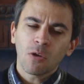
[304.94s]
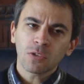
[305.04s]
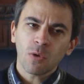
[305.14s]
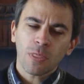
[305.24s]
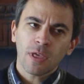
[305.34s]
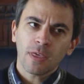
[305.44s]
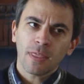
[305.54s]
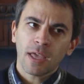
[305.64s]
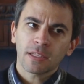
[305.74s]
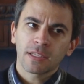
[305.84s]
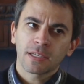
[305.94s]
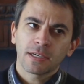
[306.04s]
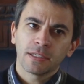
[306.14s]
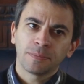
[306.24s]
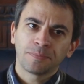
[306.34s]
also think that
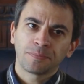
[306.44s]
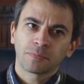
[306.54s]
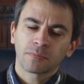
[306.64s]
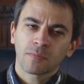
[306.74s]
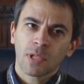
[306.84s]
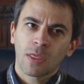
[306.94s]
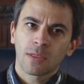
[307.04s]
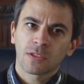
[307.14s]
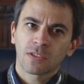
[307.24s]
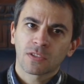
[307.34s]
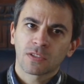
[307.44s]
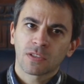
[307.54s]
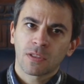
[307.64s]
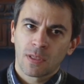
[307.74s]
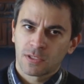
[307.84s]

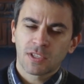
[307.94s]
that